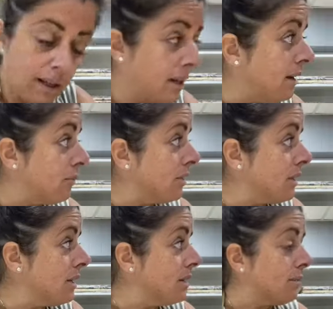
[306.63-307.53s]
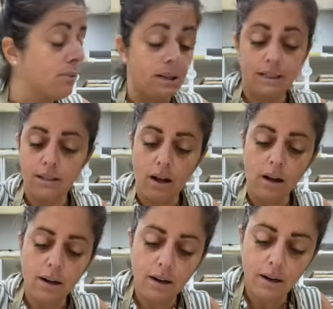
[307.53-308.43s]
And I'm really going to press
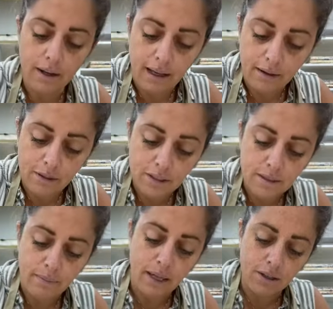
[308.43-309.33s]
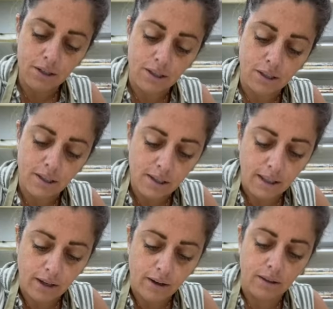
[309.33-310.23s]
hard and just make sure
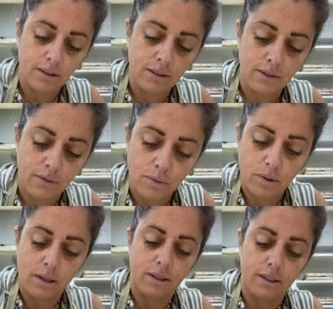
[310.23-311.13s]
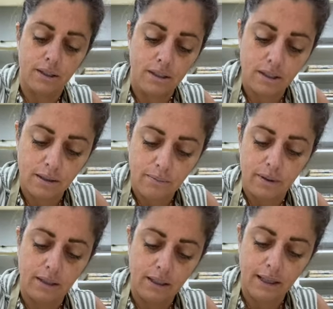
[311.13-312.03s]
that all of the water is
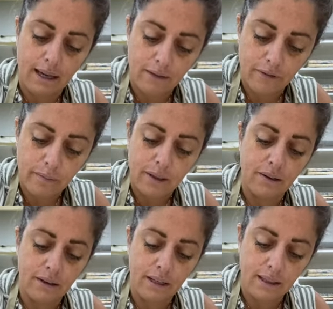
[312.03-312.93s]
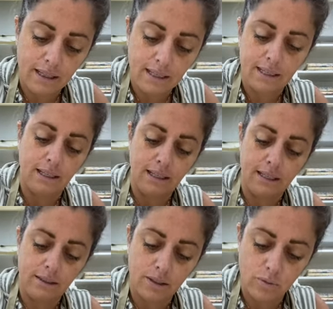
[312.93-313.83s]
completely out from underneath that
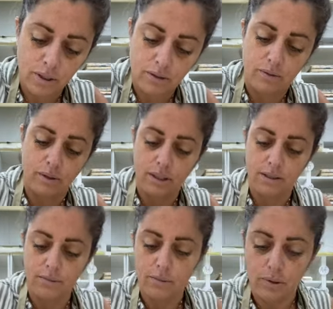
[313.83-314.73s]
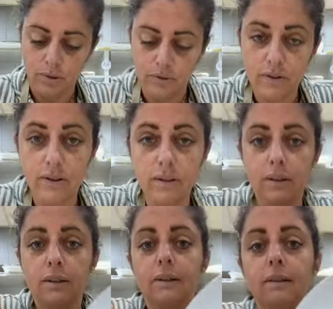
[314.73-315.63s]
decal, because we don't want it to move.
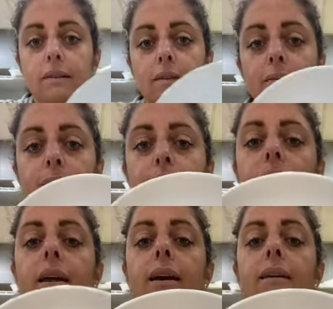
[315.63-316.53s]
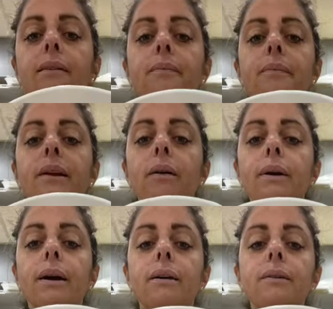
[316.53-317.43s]
Like, there we
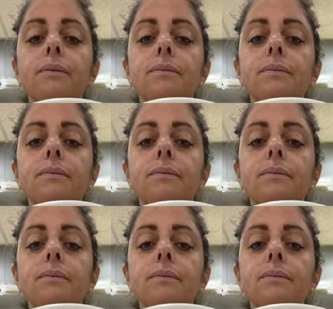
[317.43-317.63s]
go.